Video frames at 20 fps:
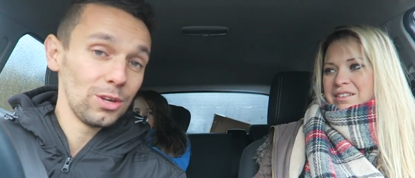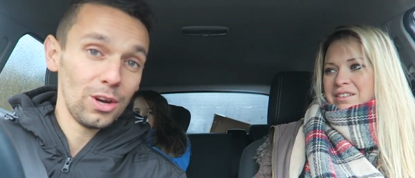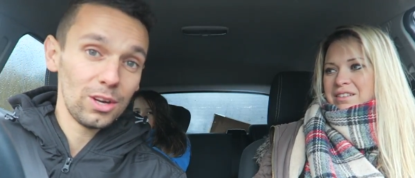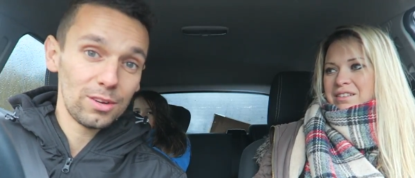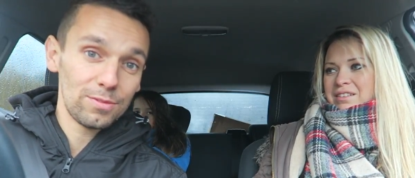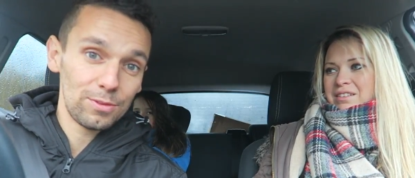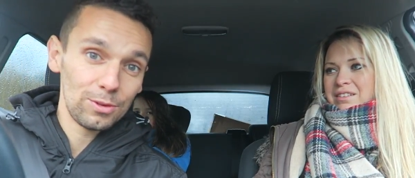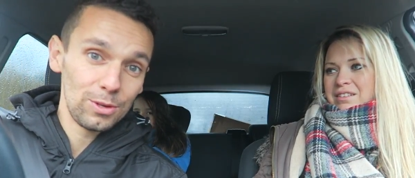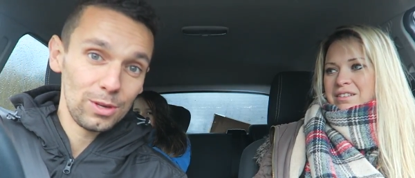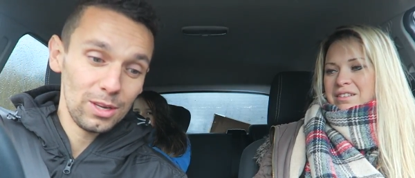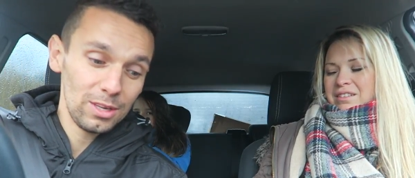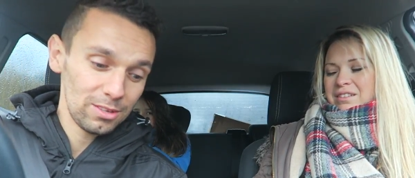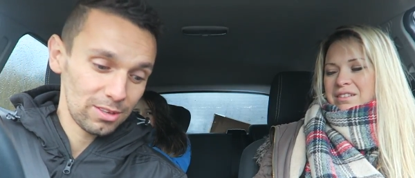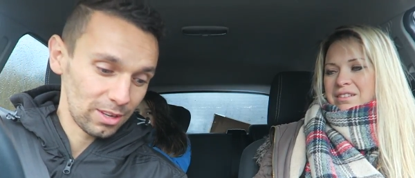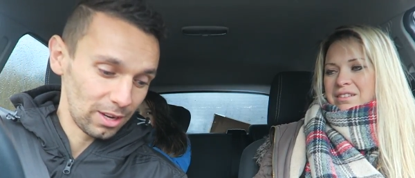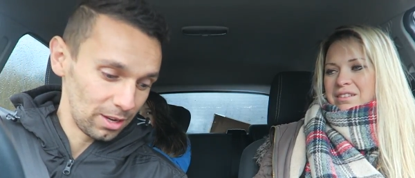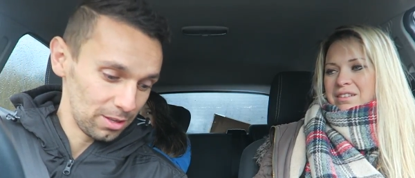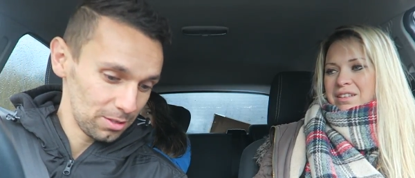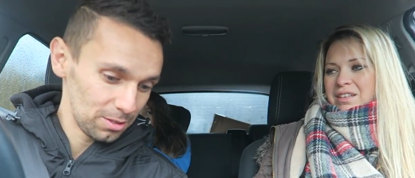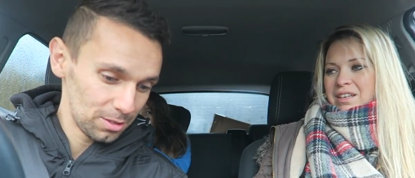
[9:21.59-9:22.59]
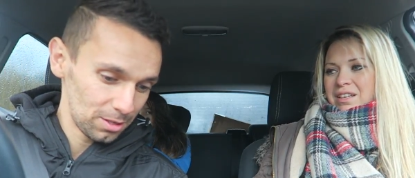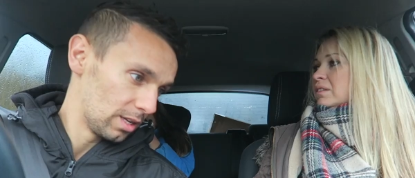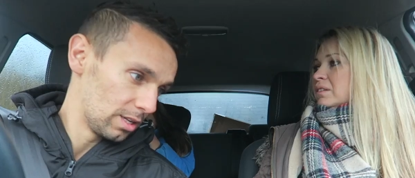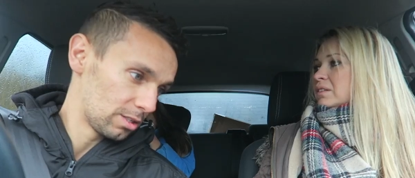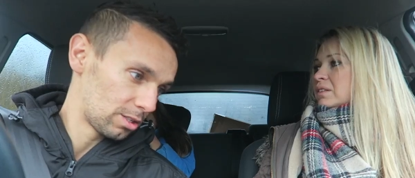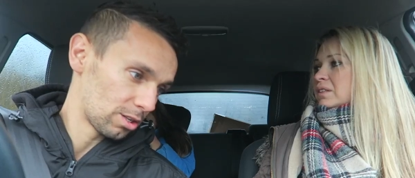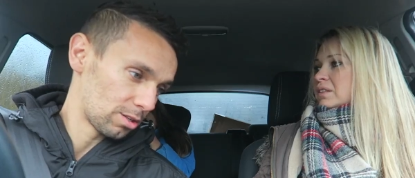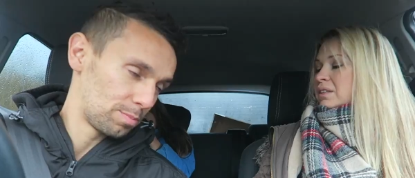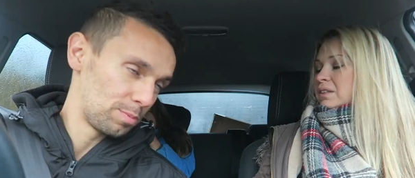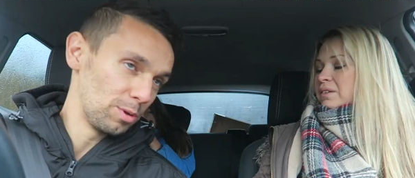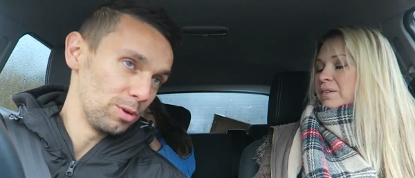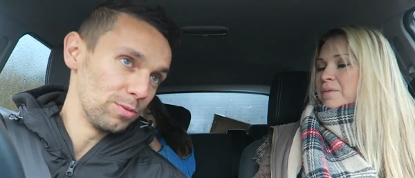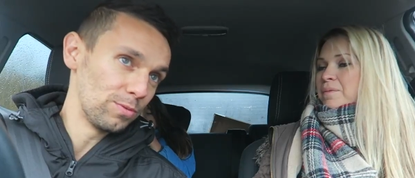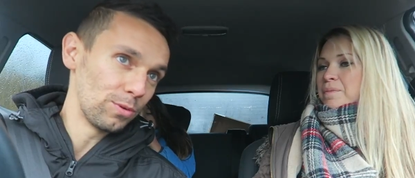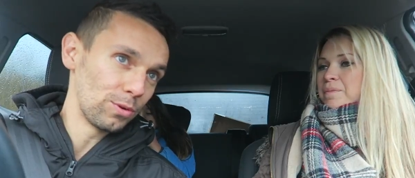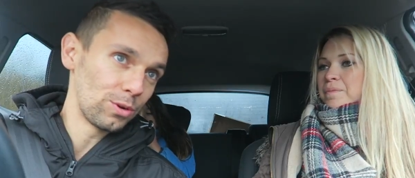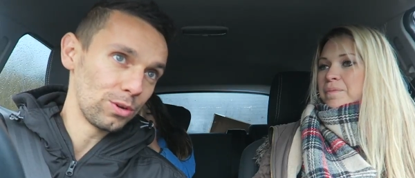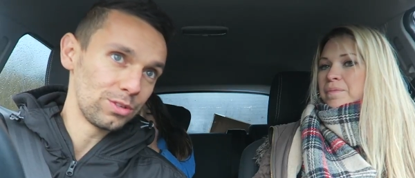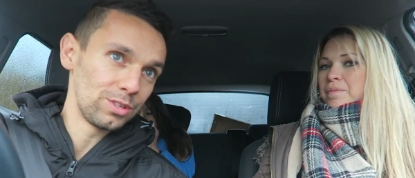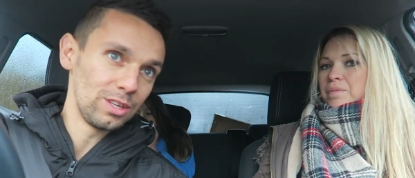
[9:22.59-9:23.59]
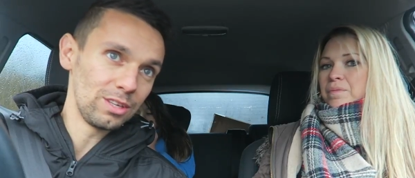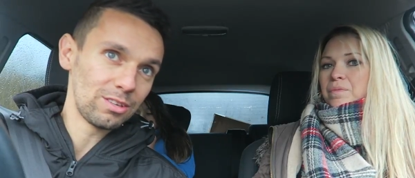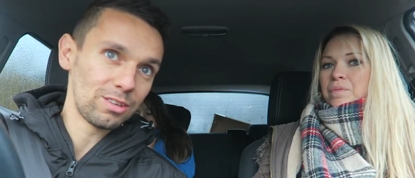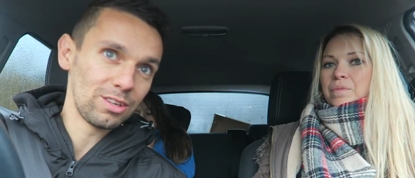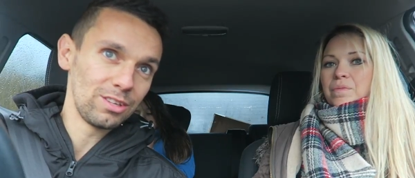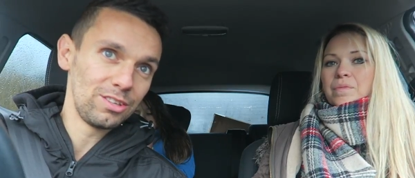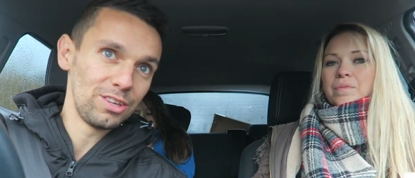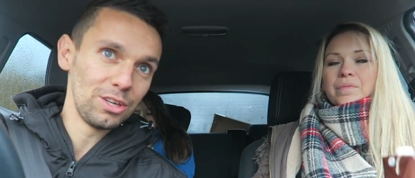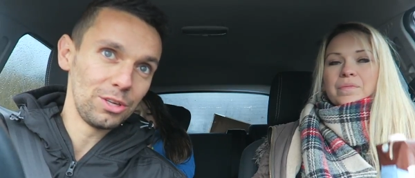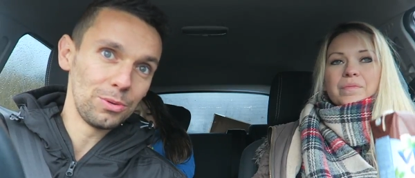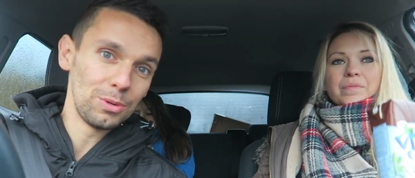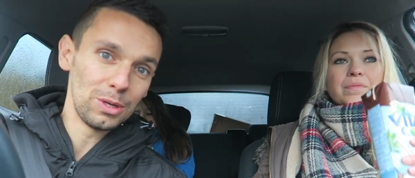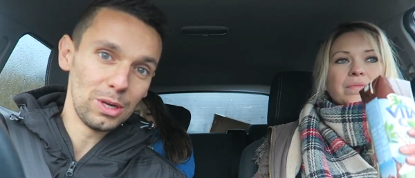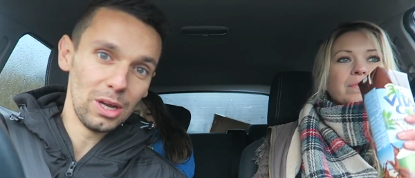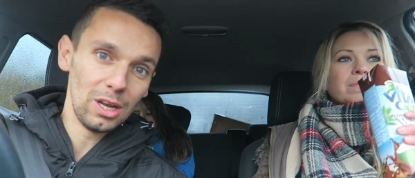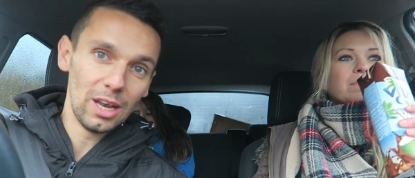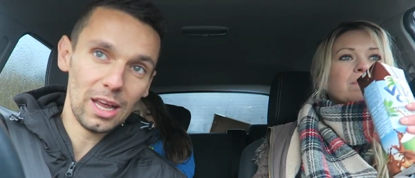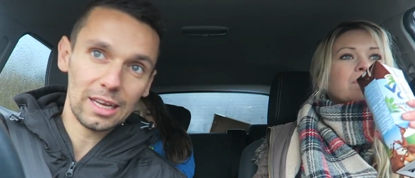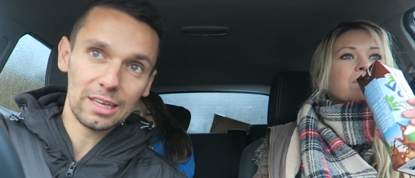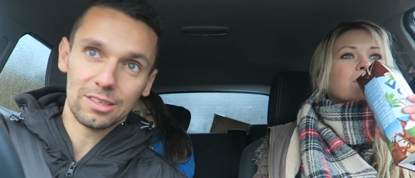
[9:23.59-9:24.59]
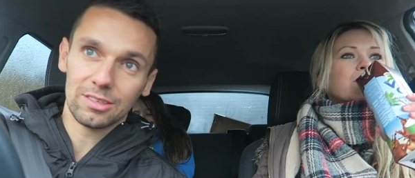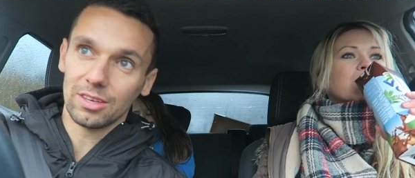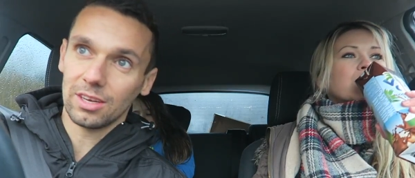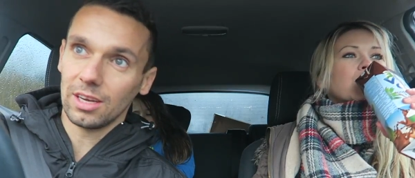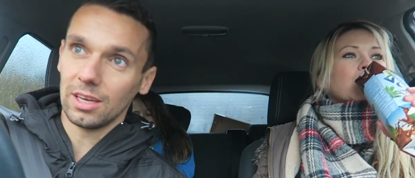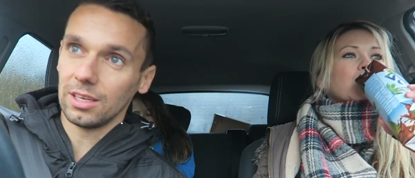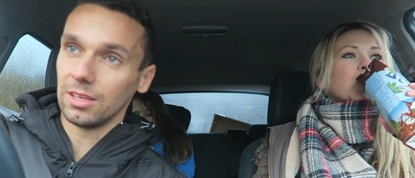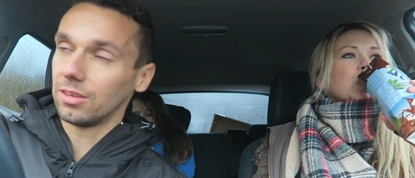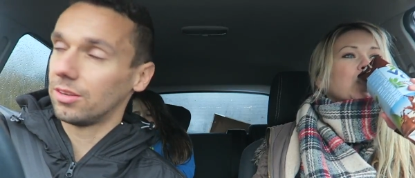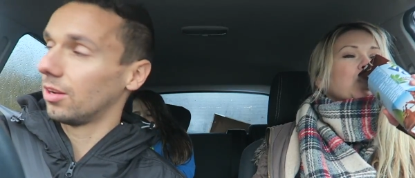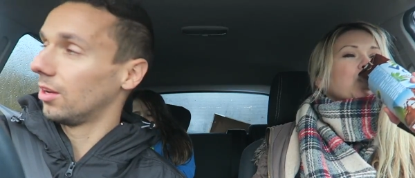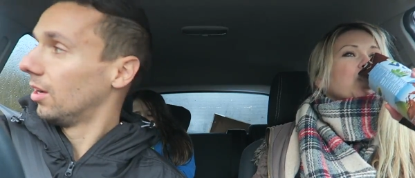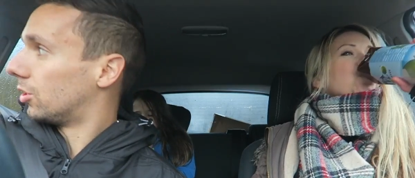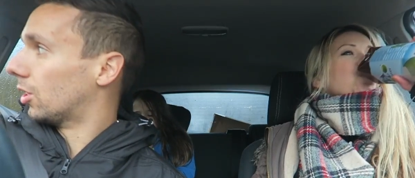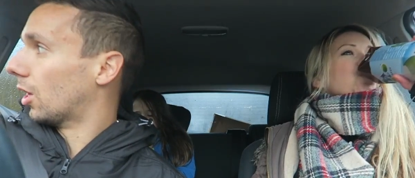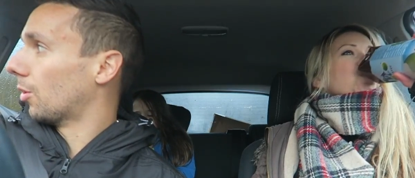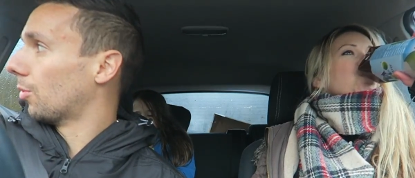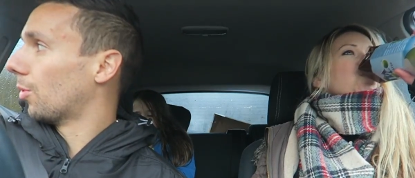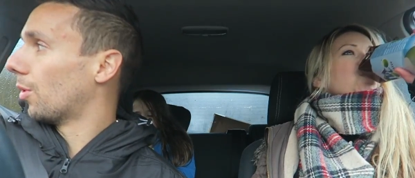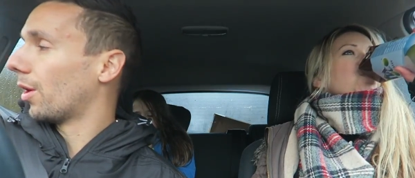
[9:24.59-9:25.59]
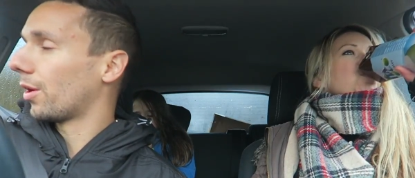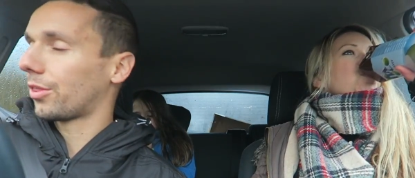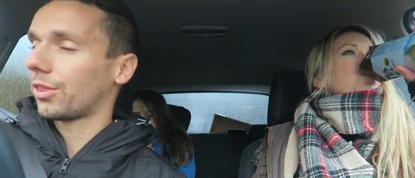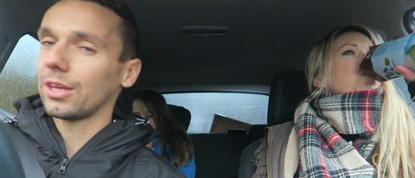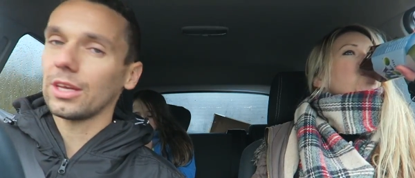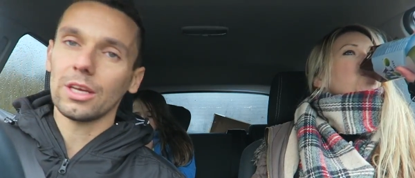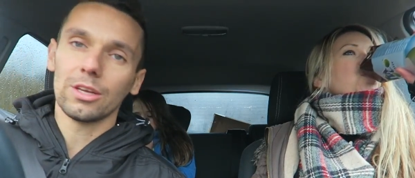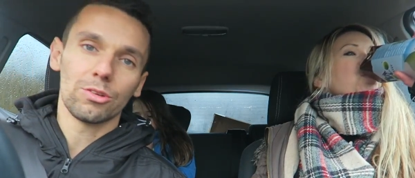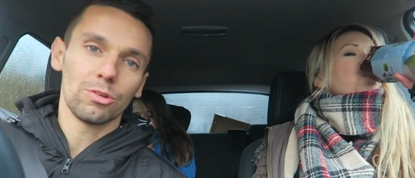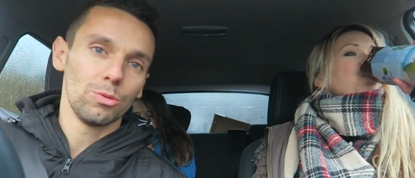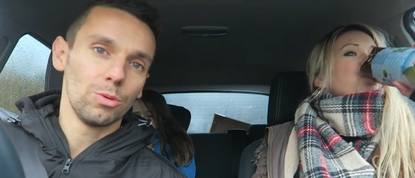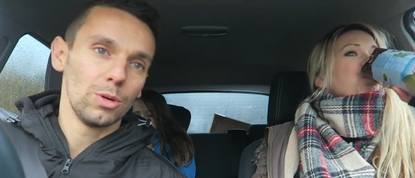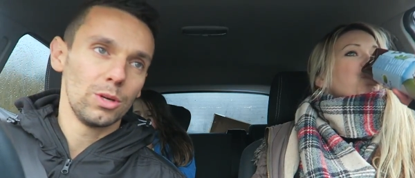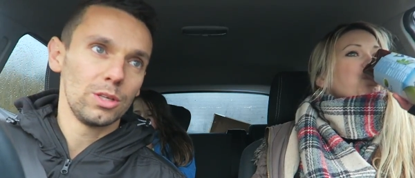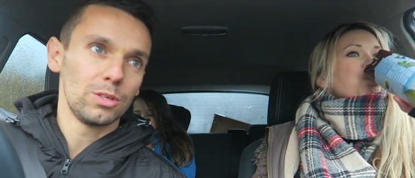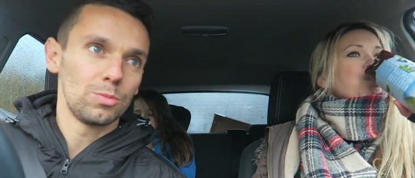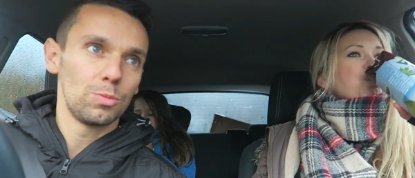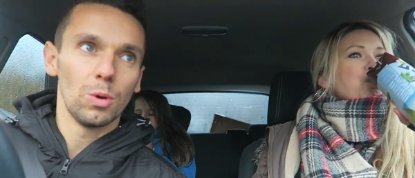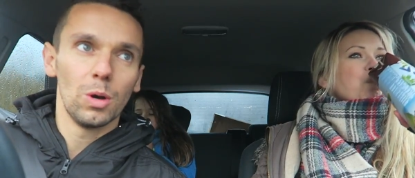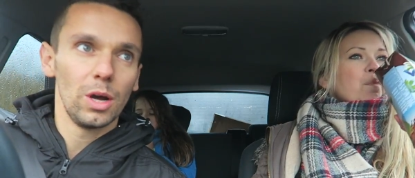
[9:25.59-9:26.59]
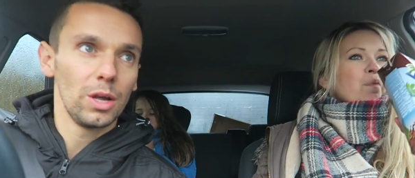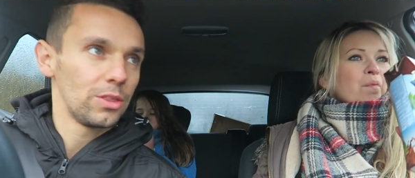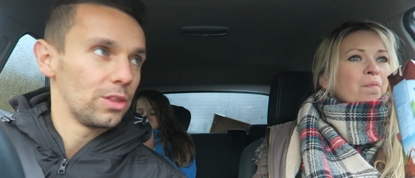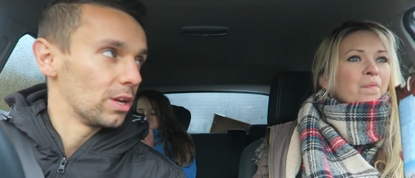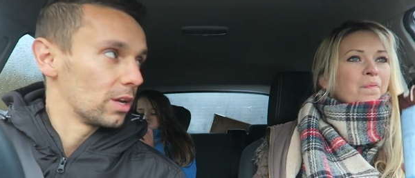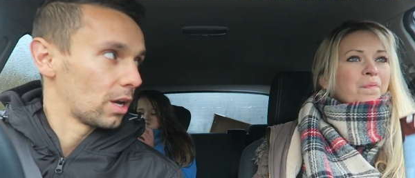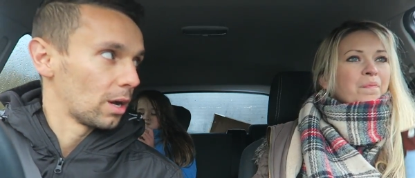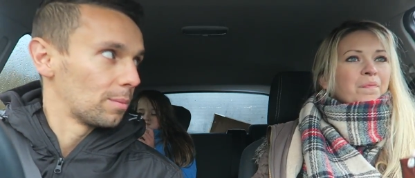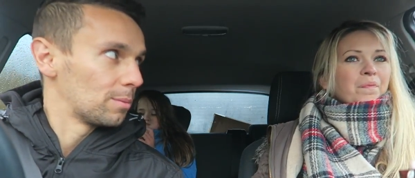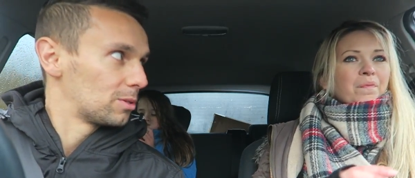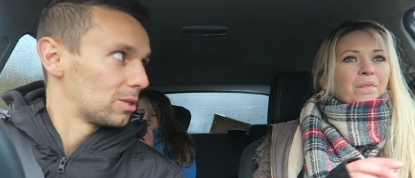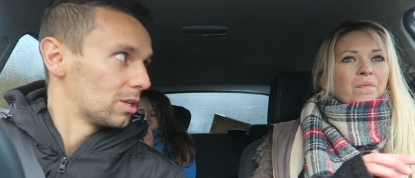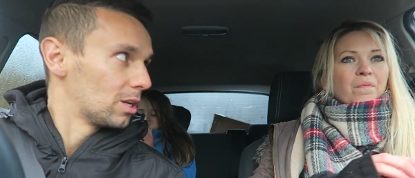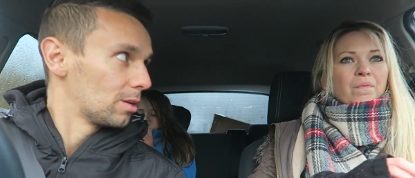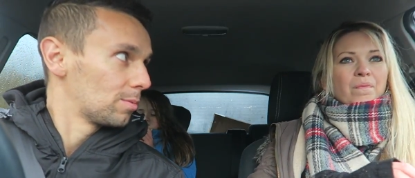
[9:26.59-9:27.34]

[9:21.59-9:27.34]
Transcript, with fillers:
Speaker 1: died a few years ago yeah. it's just beautiful because he's continuing her legacy and you know what i think it's always worth it coming to